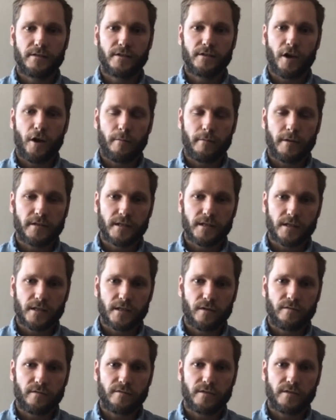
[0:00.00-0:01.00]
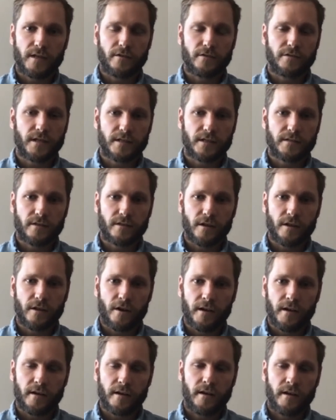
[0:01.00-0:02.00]
gets home at 6:15 or
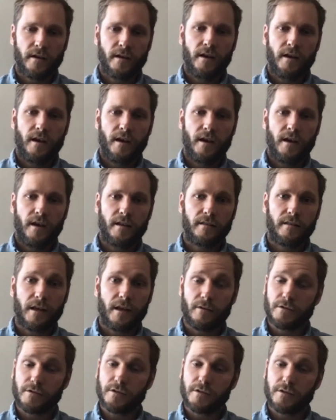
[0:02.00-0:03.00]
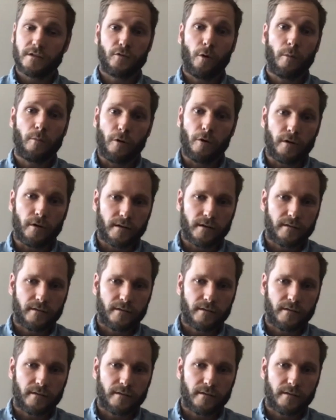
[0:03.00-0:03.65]
6:30, and that was just normal.